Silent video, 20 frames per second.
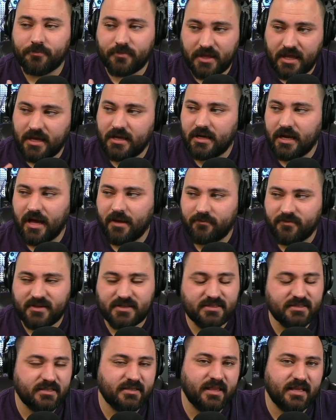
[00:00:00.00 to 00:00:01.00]
And
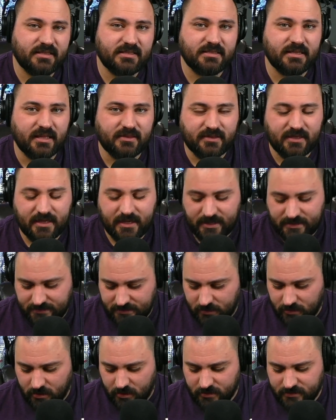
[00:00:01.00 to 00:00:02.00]
obviously, that's not the case
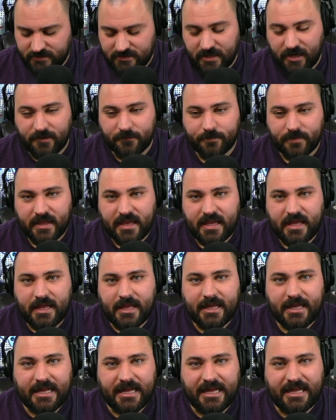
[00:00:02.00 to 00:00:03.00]
at all. So,
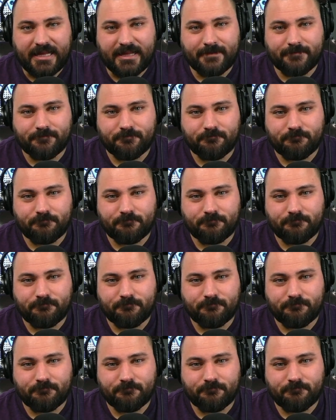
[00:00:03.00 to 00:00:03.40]
um,